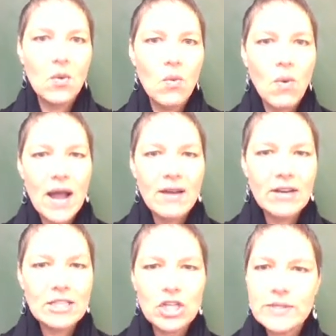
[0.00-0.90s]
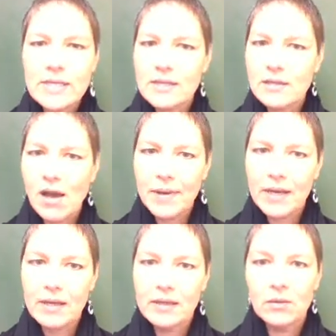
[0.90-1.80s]
Why have I chosen this
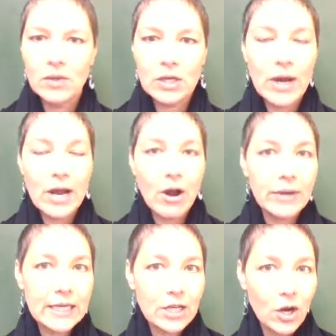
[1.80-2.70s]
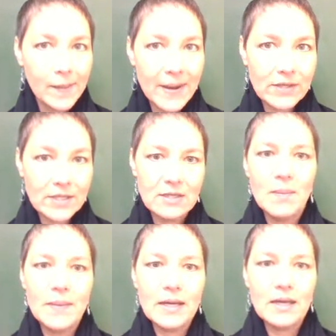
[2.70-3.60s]
topic? What do I already know about this
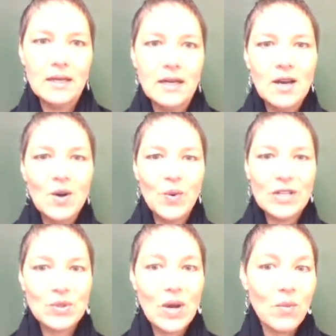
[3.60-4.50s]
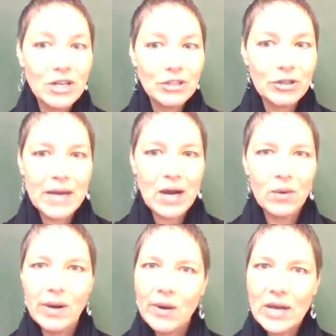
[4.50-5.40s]
topic? What do I wonder about?
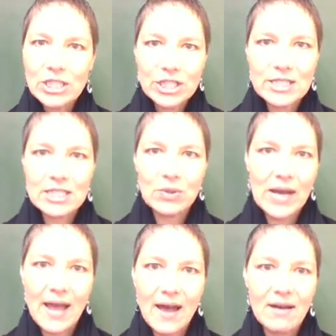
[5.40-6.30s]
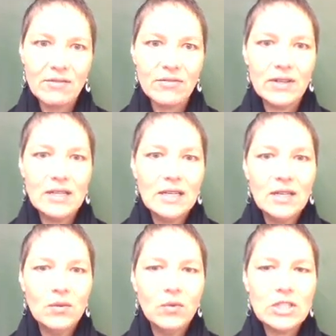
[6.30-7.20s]
What questions do I have?
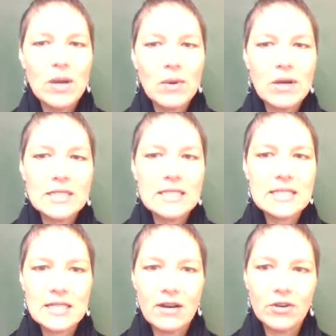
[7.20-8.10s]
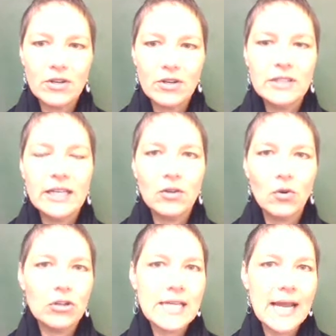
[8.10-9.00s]
What do I want to discover in
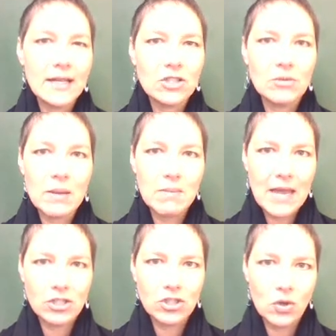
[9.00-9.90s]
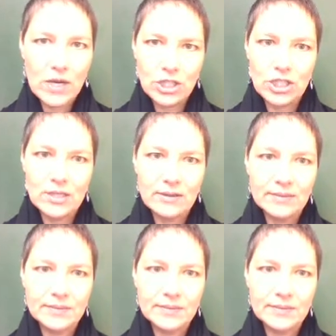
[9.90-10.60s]
order to answer my major question?